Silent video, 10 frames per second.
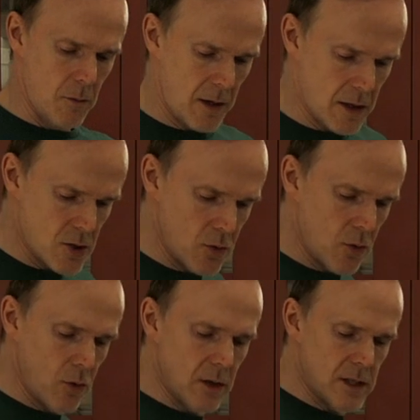Make sure
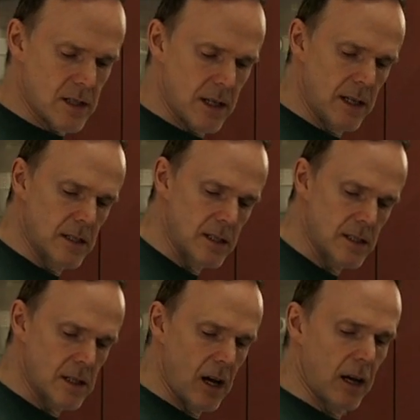all the seeds are
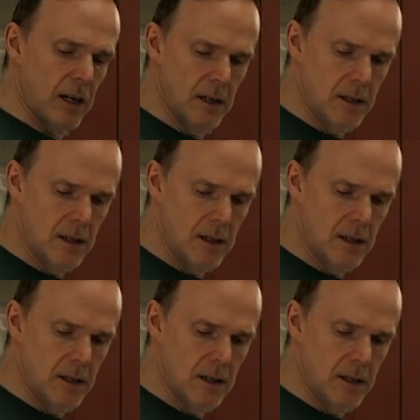stuck